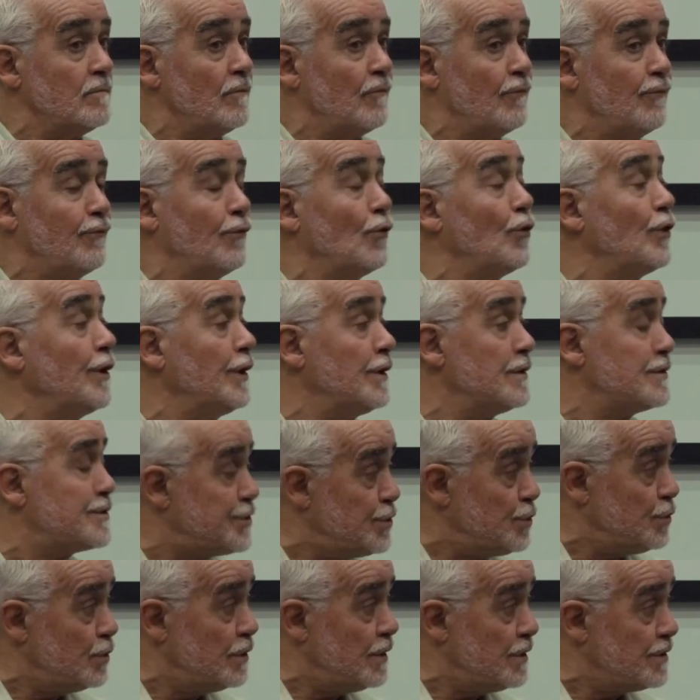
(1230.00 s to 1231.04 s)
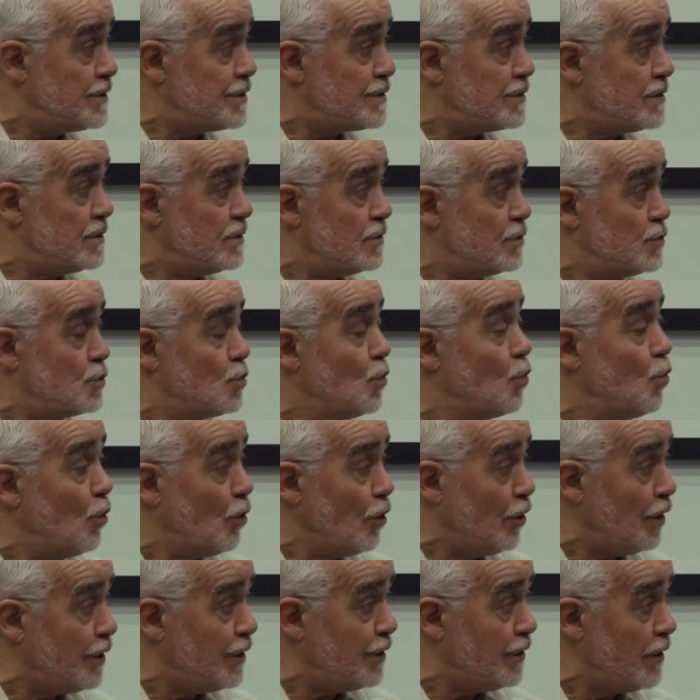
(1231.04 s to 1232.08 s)
foreign students to
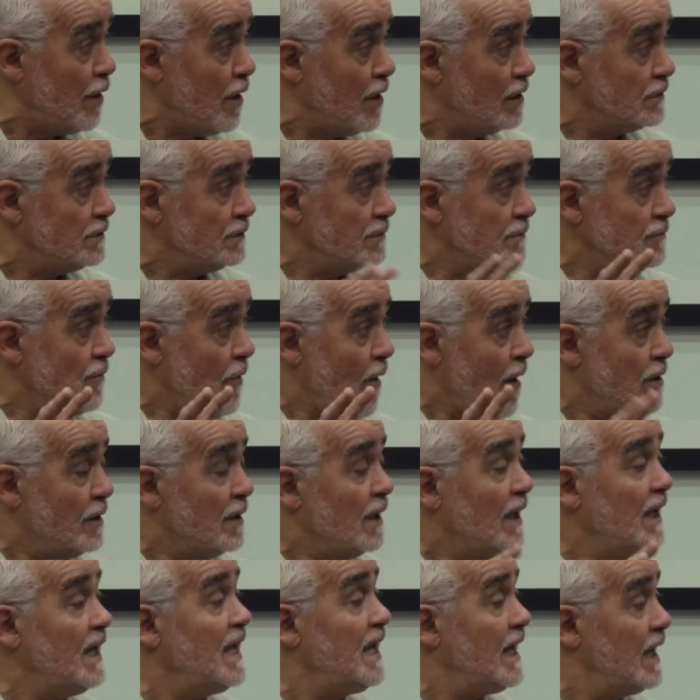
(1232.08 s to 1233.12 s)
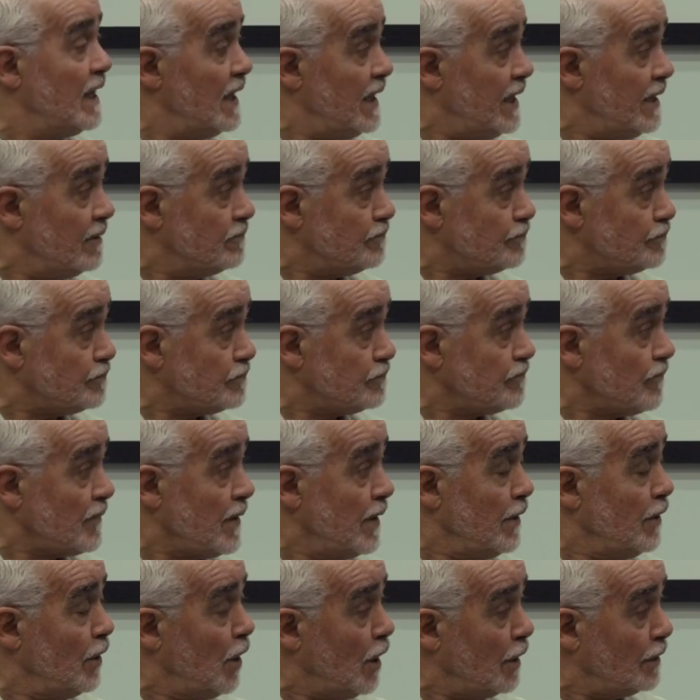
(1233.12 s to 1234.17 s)
work legally,
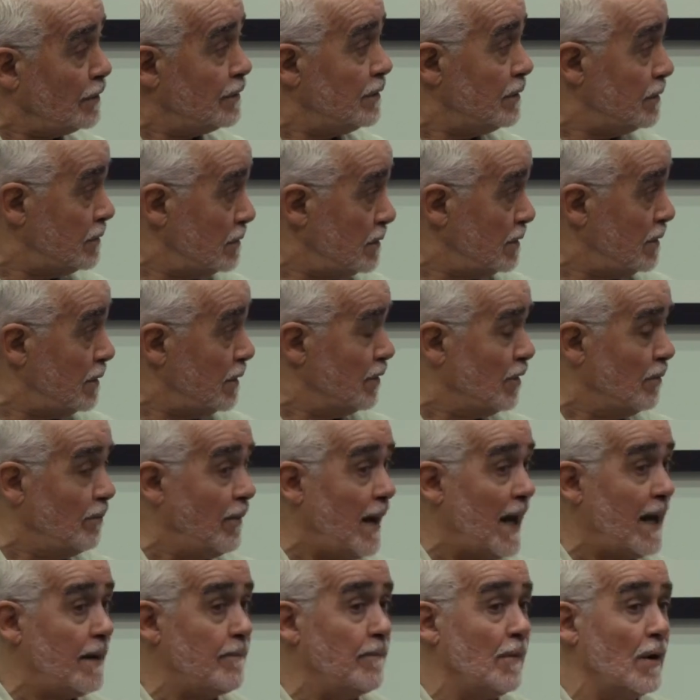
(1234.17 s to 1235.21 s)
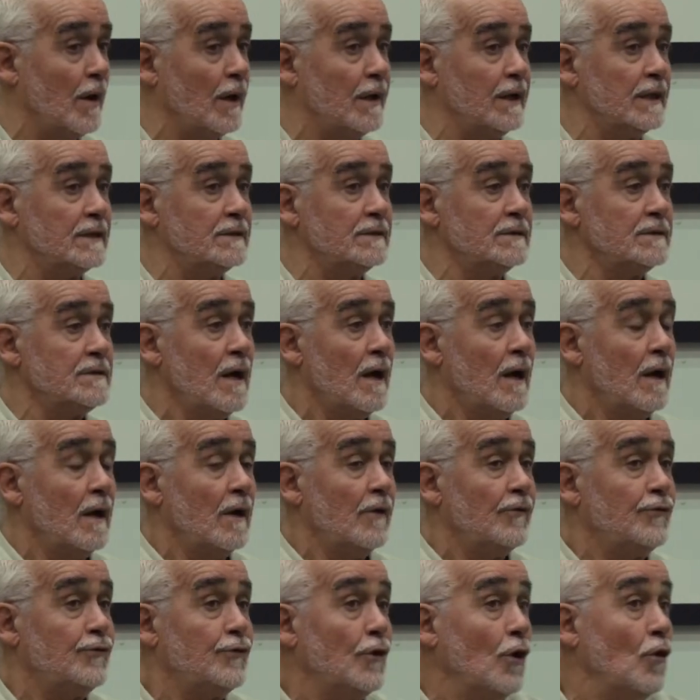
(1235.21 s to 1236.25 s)
not on the black market.
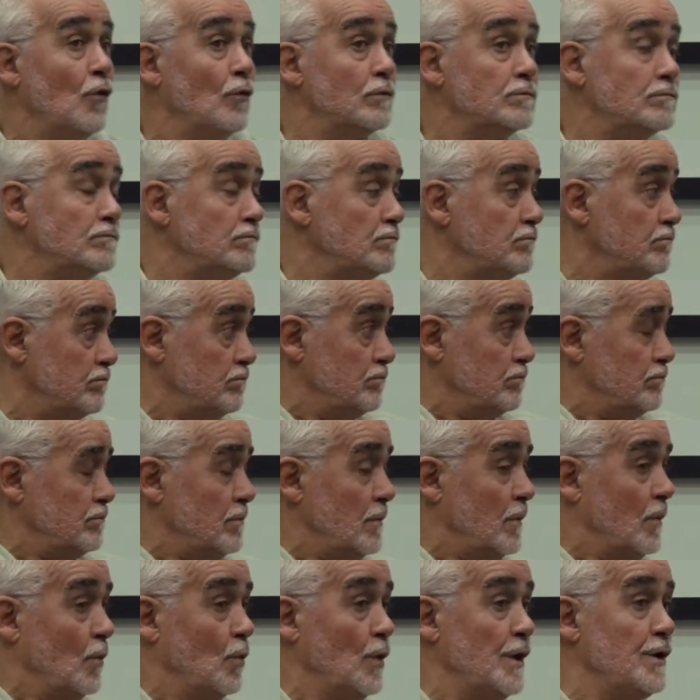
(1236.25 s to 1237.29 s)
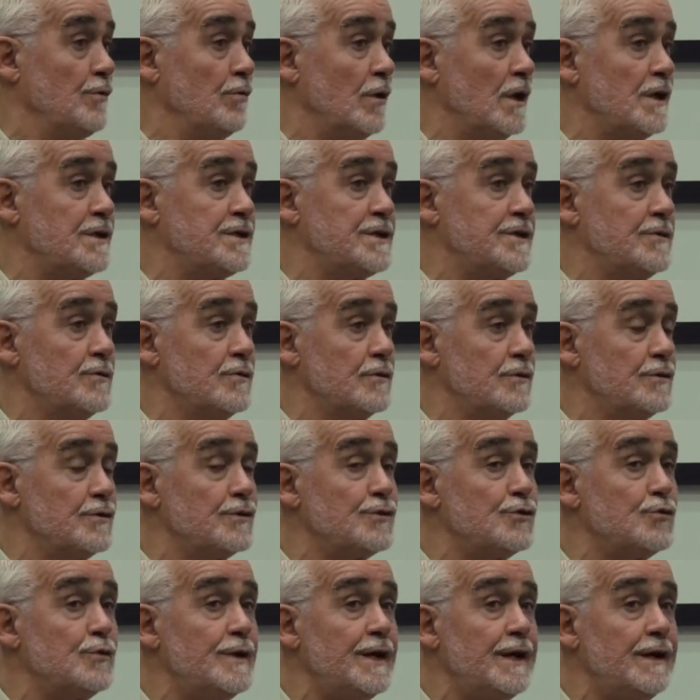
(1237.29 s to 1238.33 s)
So we rushed to
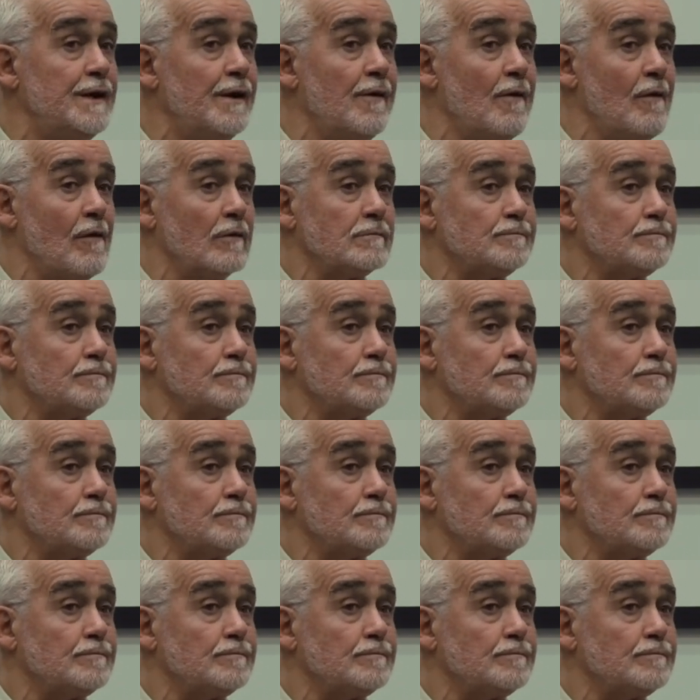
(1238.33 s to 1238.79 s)
Sweden,